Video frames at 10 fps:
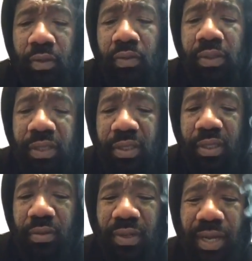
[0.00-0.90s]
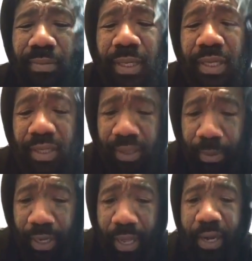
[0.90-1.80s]
What's the deal? What up, my nigga?
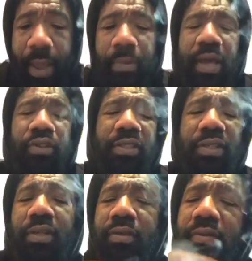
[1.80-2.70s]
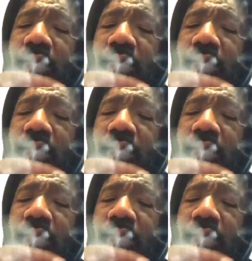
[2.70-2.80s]
Double out that, blood. What's the deal?